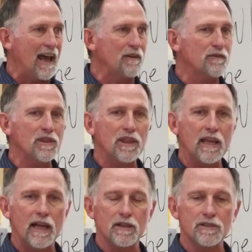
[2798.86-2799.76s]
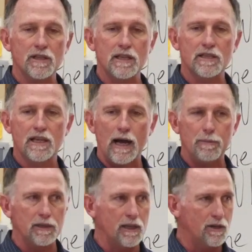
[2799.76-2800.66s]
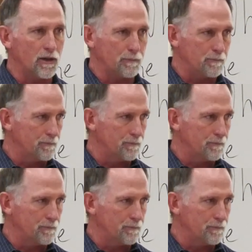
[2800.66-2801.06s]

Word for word: Everything else is gobbledygook.